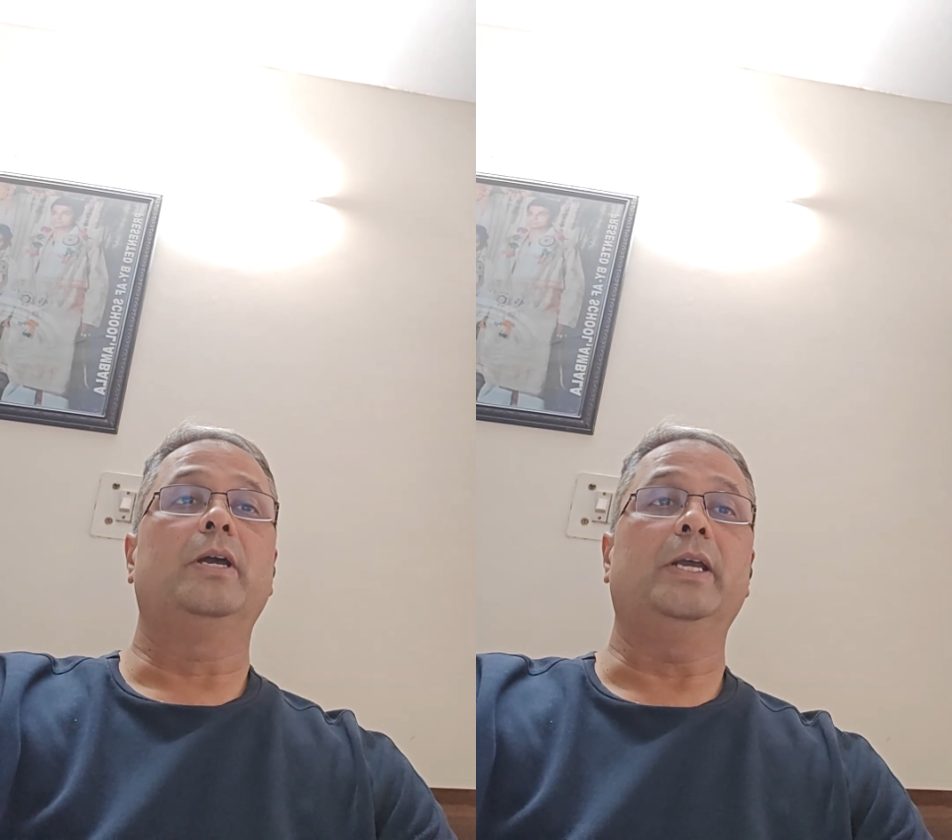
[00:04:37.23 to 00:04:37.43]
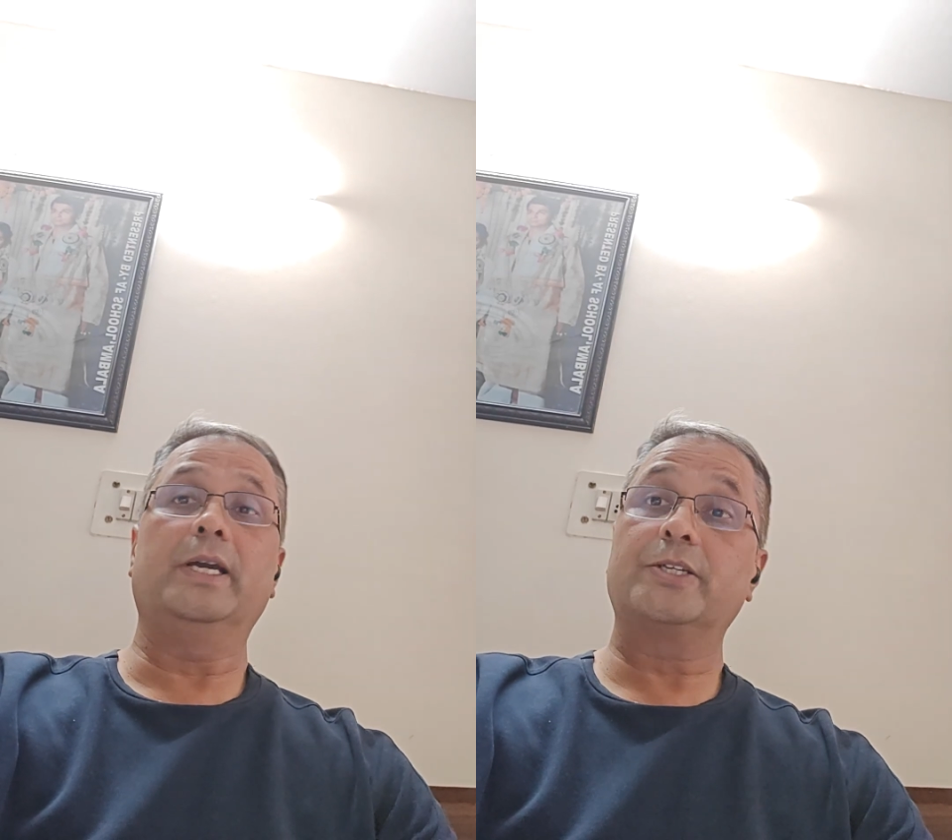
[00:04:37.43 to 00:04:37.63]

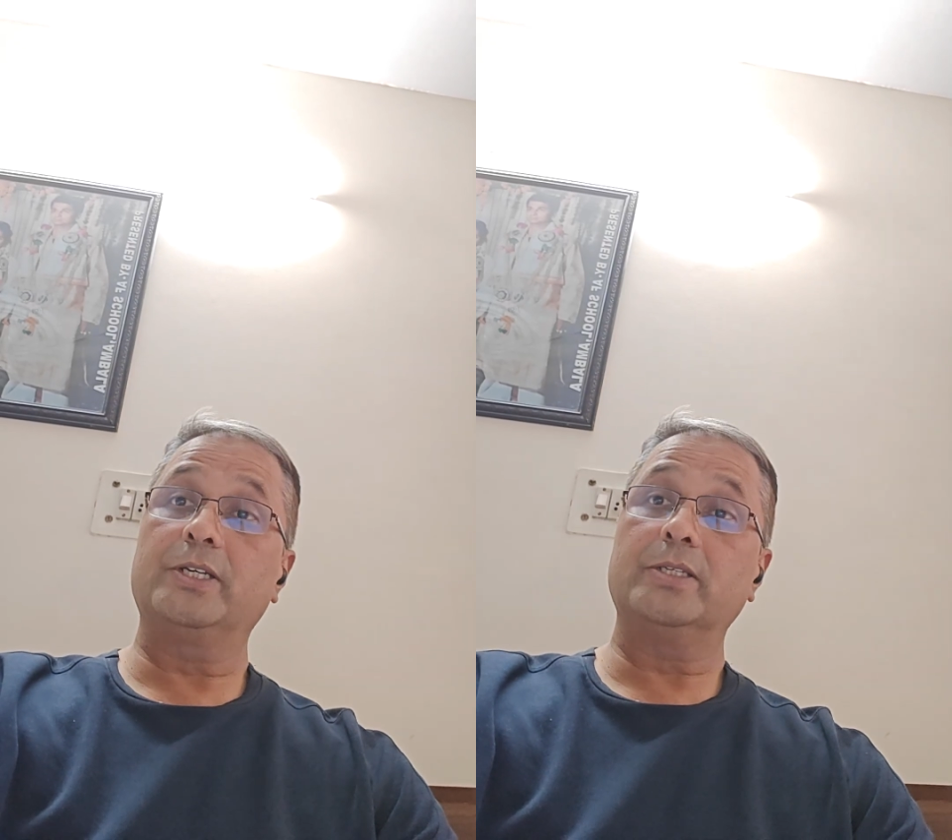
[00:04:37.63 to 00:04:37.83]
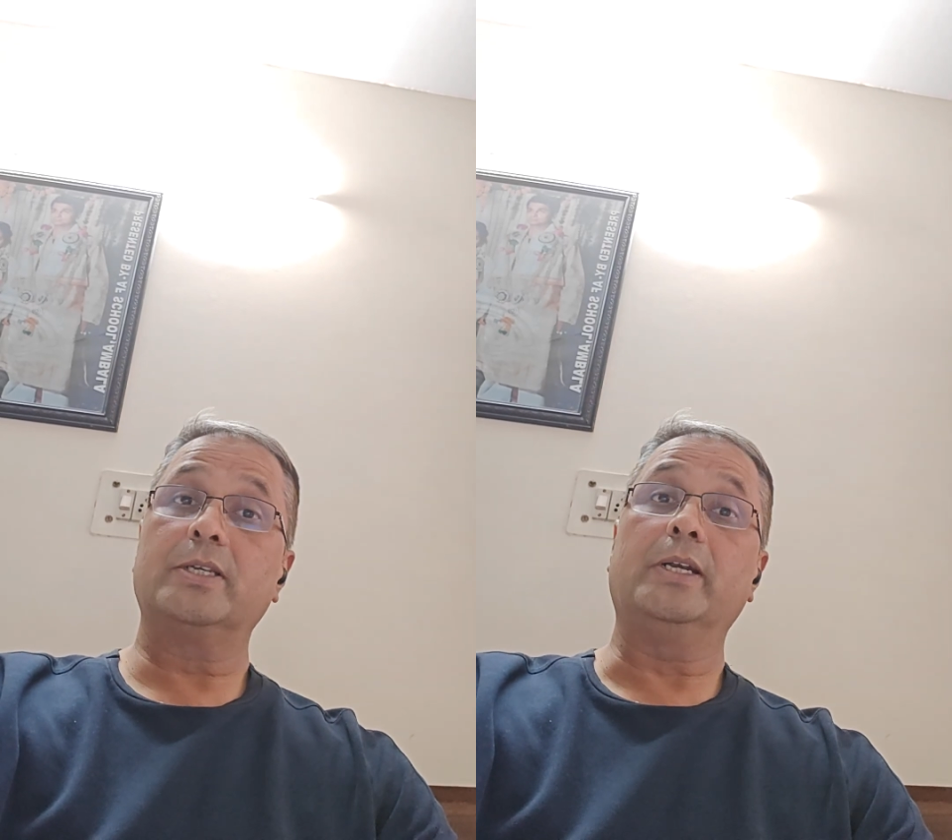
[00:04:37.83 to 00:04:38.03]

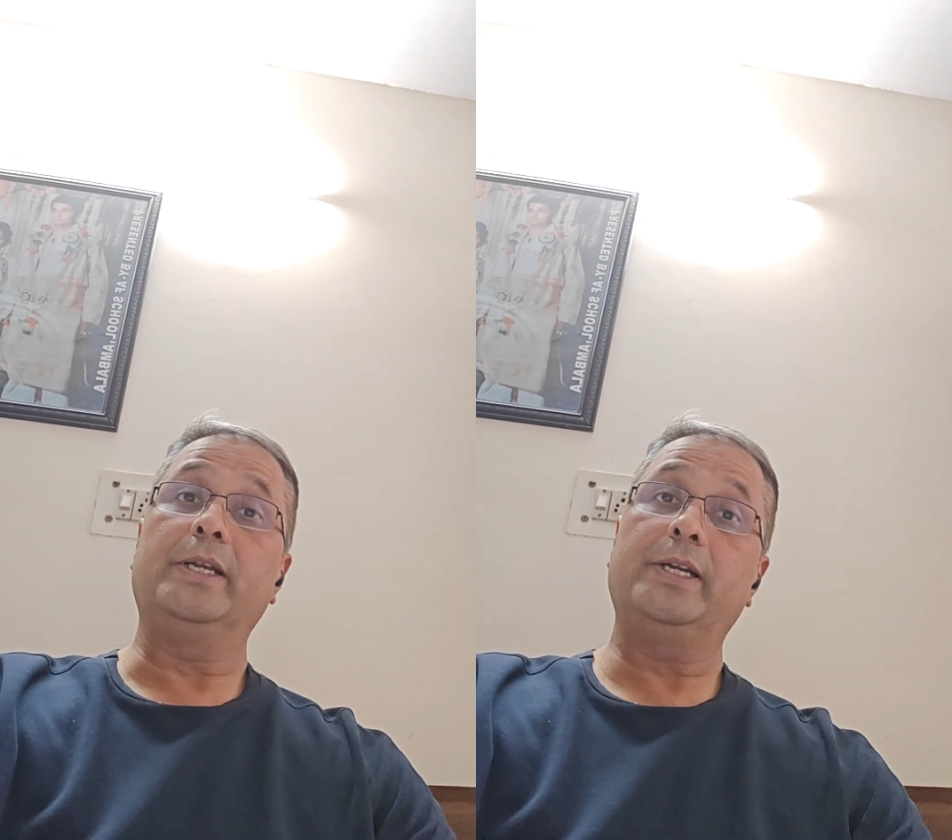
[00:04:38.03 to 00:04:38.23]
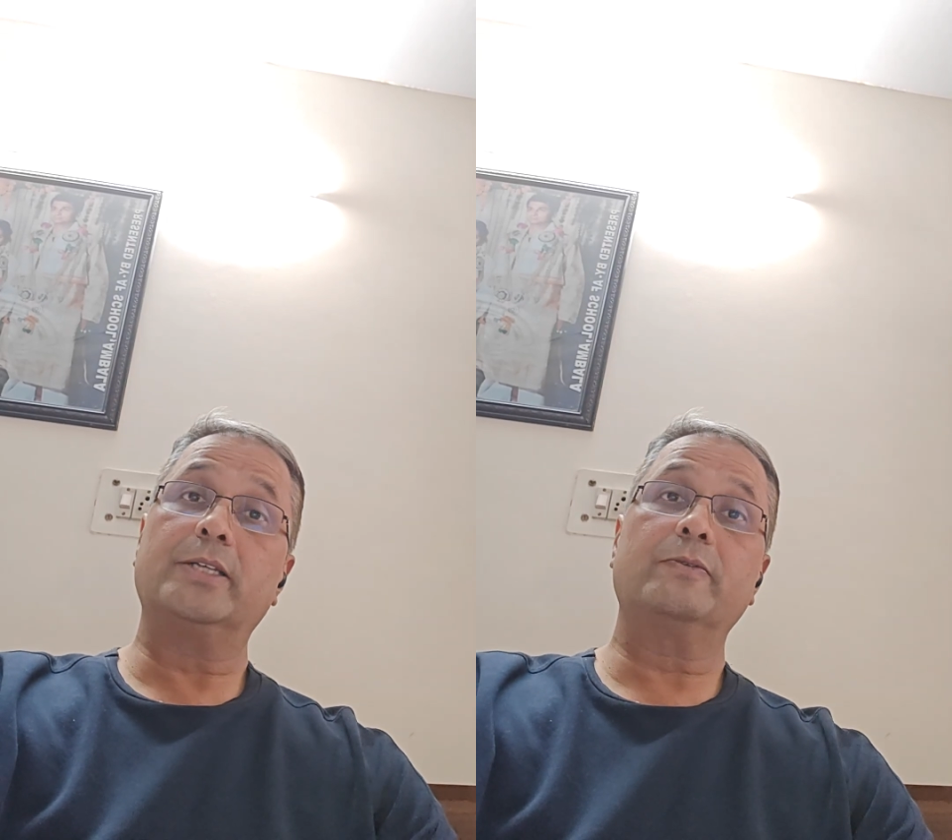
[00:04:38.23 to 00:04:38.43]
Elections,
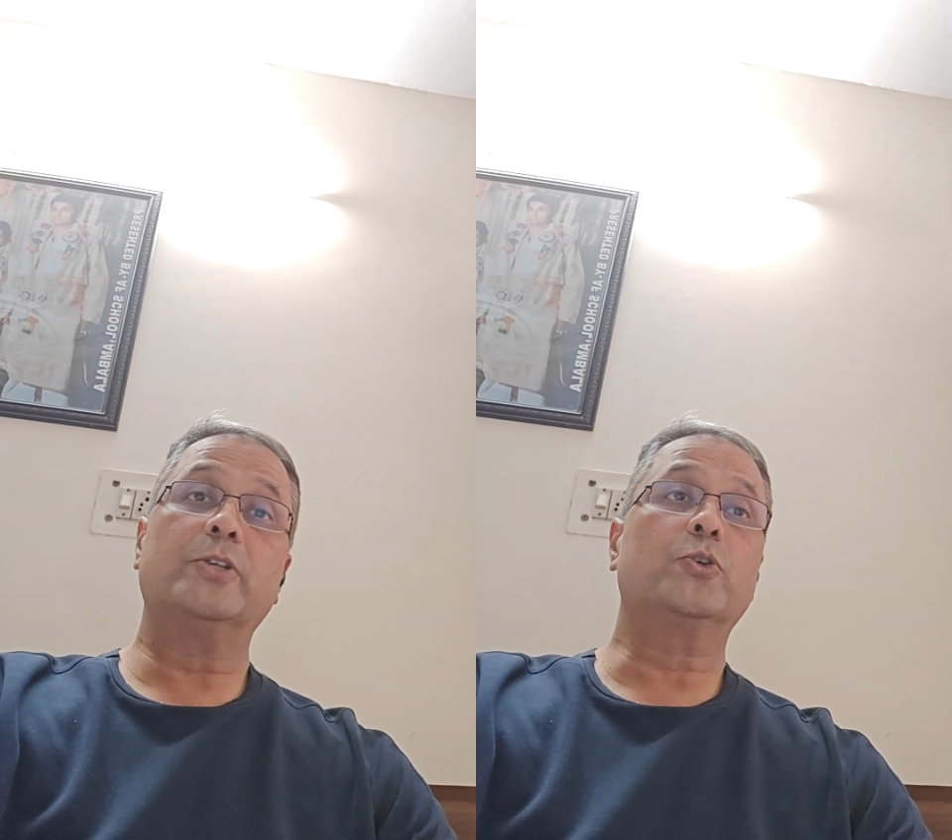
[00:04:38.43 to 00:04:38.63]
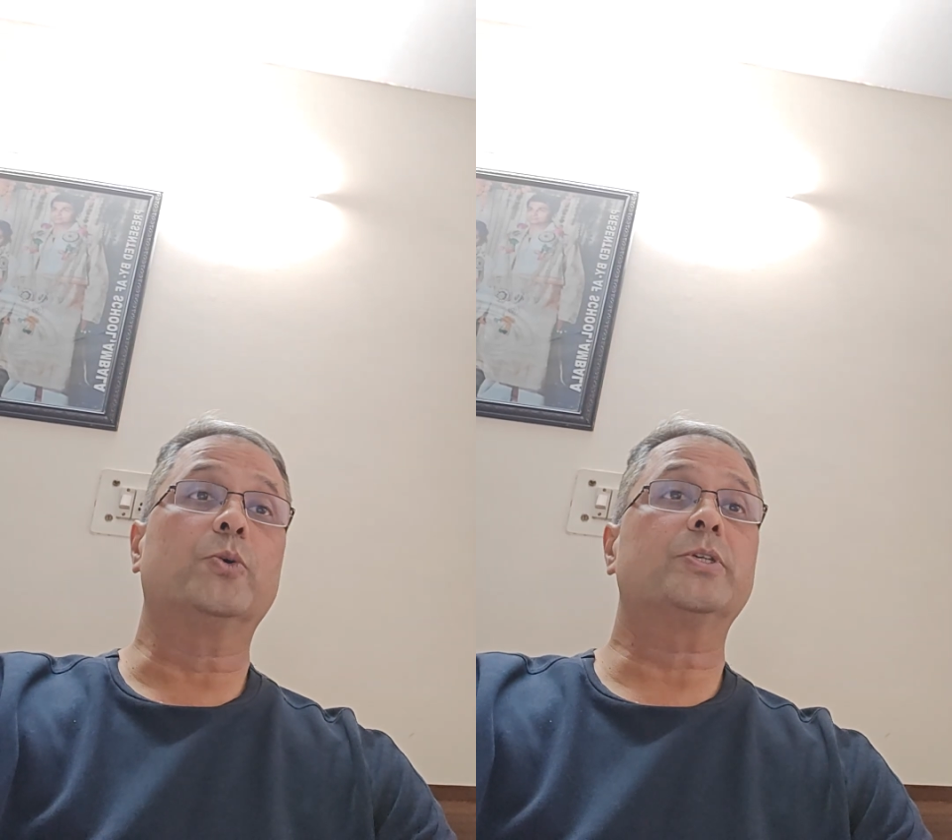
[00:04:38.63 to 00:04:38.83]
leaders
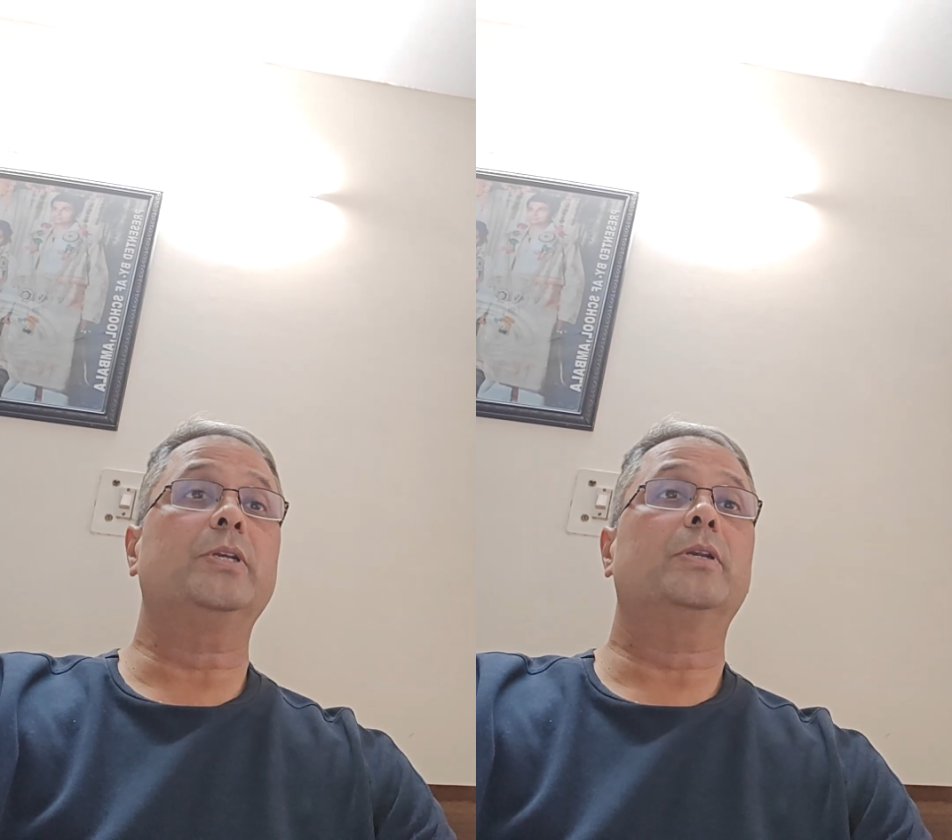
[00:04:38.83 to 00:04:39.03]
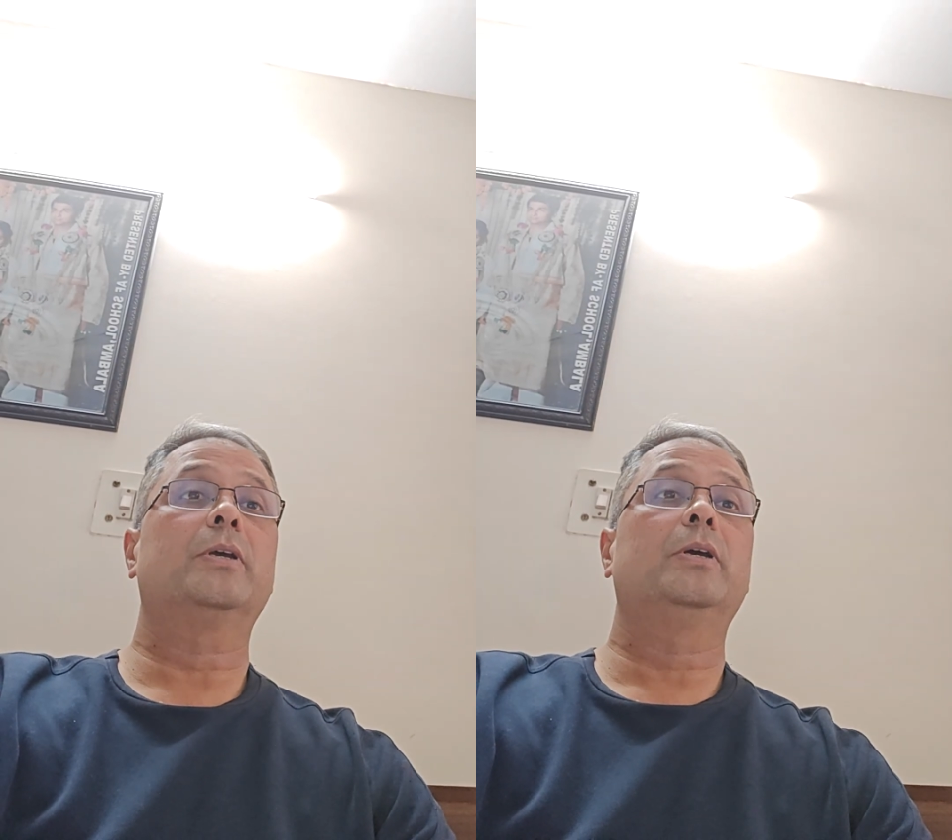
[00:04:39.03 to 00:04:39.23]
were chosen